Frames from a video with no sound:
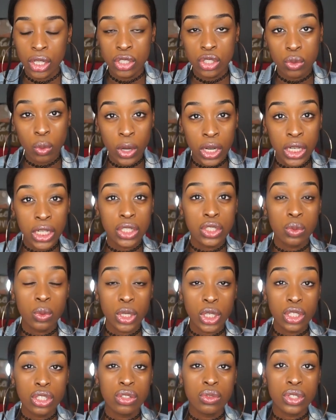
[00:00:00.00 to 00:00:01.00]
20,
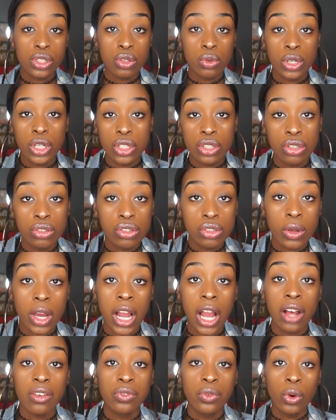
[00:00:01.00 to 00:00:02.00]
22, and 22. So
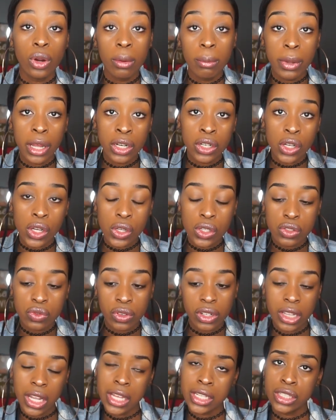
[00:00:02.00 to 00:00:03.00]
I got 4 bundles
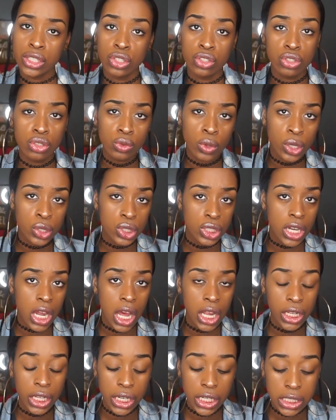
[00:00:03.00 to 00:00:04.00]
for less than
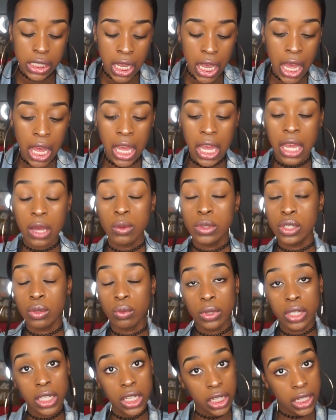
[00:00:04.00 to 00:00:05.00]
$200. It was a
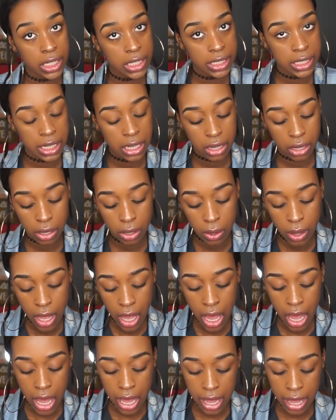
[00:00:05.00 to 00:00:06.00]
really good deal.
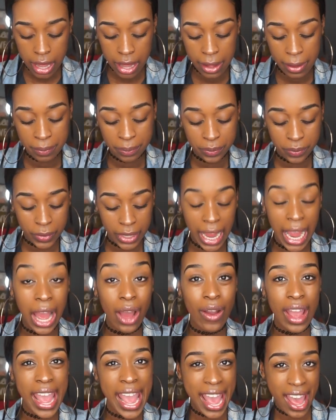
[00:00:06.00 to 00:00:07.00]

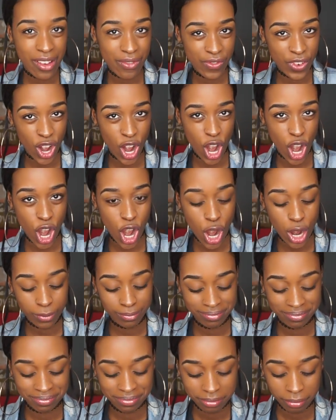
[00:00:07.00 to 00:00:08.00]

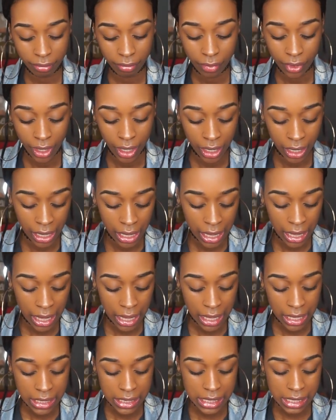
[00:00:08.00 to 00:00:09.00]
However,
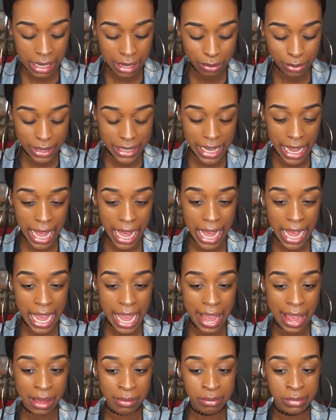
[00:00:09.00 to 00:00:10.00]

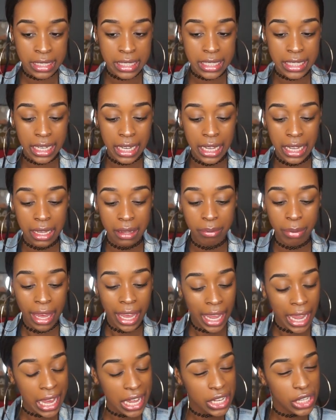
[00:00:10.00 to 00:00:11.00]
sometimes
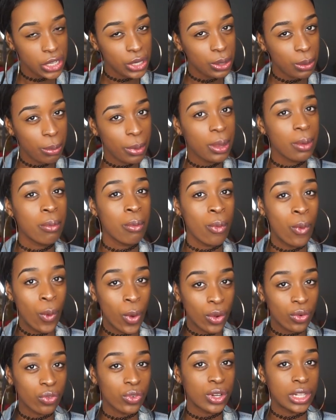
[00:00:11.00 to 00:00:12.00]
paying a little bit
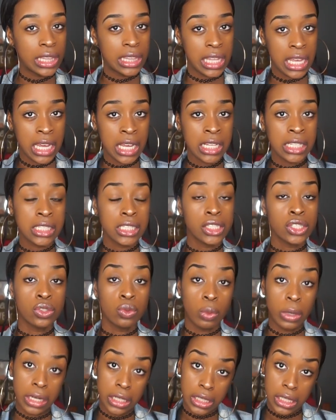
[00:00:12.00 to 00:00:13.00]
more for things is
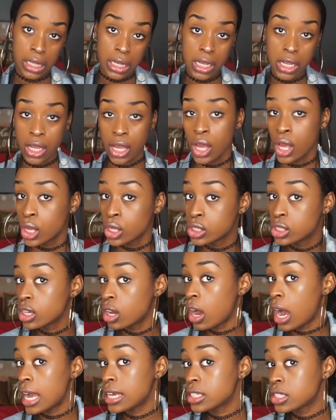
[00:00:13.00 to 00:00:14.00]
worth it.
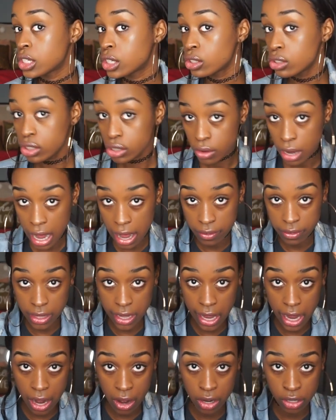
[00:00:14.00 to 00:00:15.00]
So I still do have
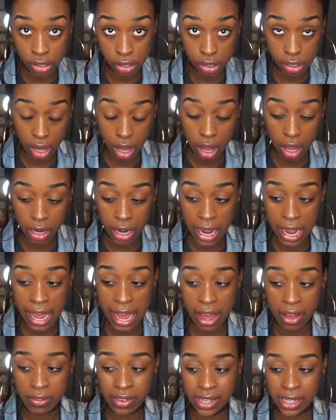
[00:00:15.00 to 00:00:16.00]
the hair installed. I
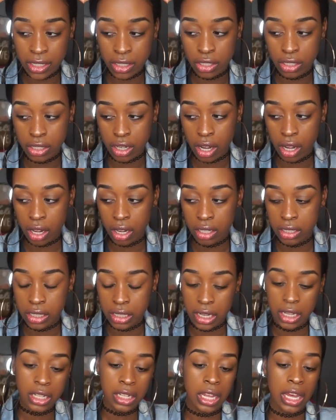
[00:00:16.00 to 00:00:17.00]
have it
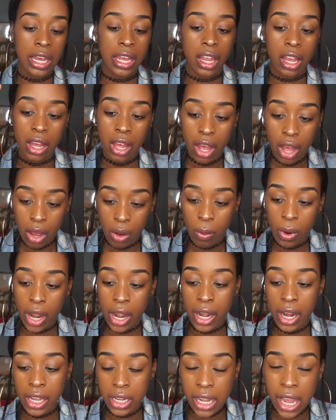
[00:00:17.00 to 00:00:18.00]
installed in like
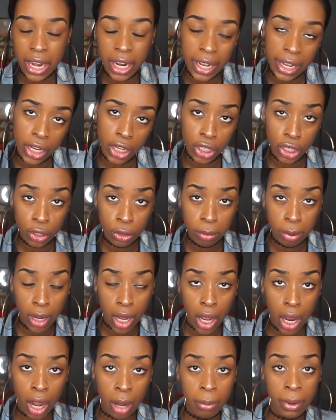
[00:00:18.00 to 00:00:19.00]
where it kind of like a U
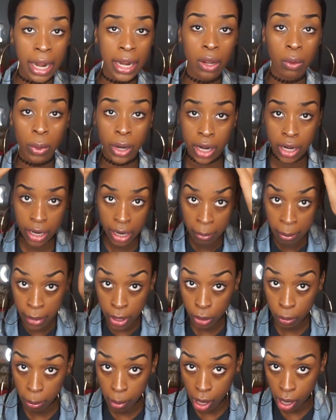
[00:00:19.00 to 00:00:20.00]
part, but I can wear it a
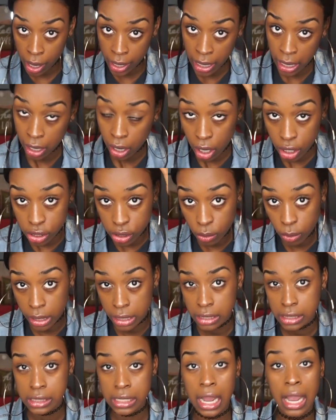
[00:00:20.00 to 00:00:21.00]
middle part and I can also
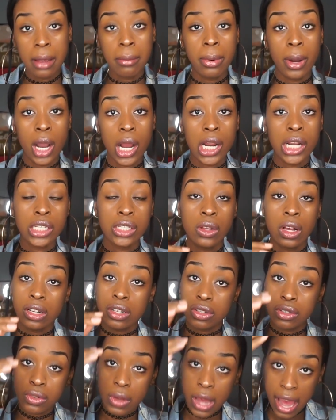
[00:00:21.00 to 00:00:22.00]
wear a side part. So I
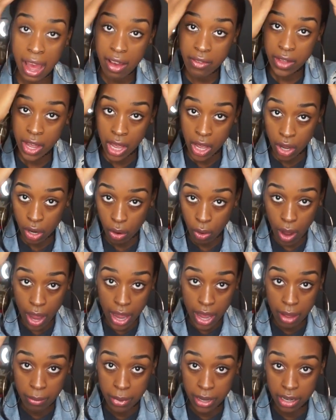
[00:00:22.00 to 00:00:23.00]
do have
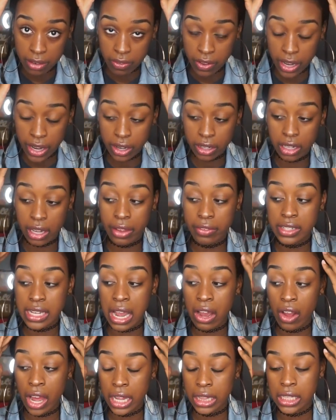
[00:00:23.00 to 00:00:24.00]
quite a bit of hair left
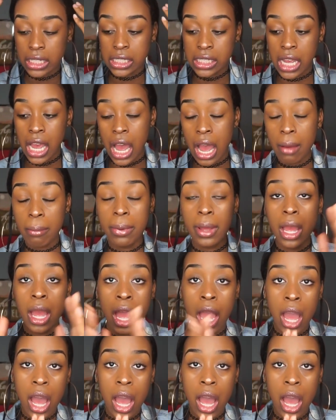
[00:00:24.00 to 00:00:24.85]
out at the top.